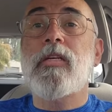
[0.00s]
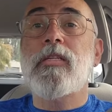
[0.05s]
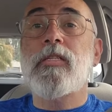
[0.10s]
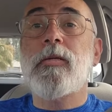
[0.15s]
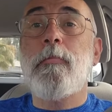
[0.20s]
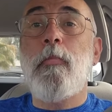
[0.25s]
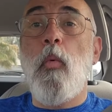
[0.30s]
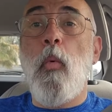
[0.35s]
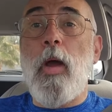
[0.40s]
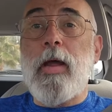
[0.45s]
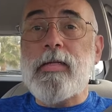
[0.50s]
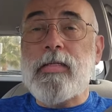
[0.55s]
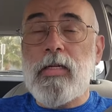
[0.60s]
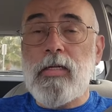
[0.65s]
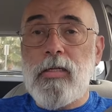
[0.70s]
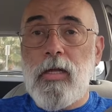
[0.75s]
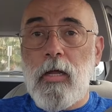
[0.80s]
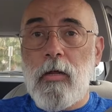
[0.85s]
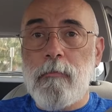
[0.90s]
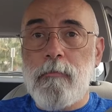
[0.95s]

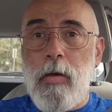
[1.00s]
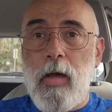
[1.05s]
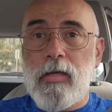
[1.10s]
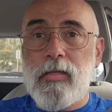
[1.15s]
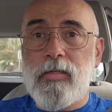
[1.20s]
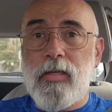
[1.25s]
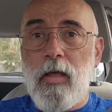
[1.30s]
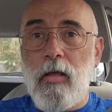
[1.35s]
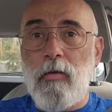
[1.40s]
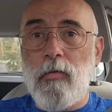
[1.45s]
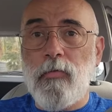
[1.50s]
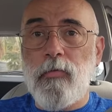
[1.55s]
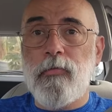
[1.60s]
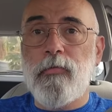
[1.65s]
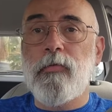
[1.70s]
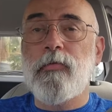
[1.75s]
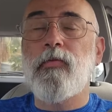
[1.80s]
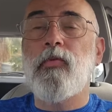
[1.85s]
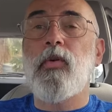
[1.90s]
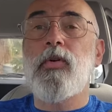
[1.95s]
disappointed in myself
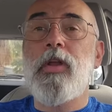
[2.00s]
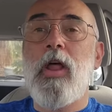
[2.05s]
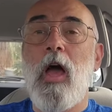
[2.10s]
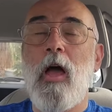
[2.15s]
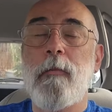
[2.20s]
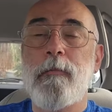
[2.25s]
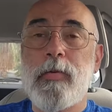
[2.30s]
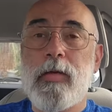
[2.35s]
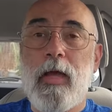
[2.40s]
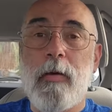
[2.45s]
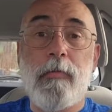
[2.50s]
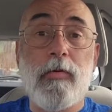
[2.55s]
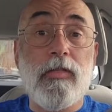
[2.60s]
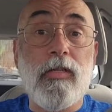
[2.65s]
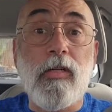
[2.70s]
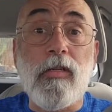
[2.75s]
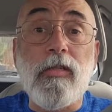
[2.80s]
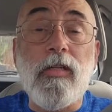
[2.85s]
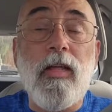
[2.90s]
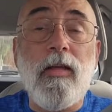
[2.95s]
for not being able
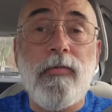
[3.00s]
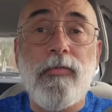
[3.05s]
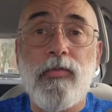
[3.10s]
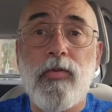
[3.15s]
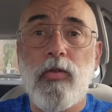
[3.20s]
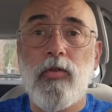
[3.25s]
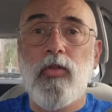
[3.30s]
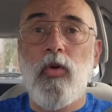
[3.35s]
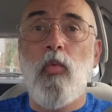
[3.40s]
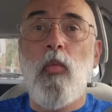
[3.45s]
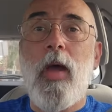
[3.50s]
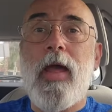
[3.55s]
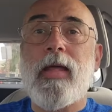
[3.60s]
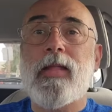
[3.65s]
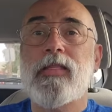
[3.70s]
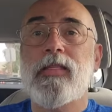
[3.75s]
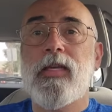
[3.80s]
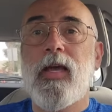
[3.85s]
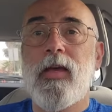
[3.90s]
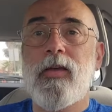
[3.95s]
to lift the
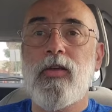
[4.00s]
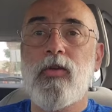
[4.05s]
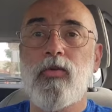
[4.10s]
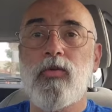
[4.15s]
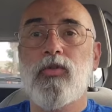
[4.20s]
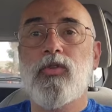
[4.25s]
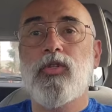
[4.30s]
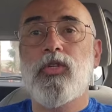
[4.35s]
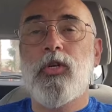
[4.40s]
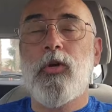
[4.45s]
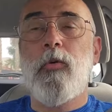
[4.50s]
weights I used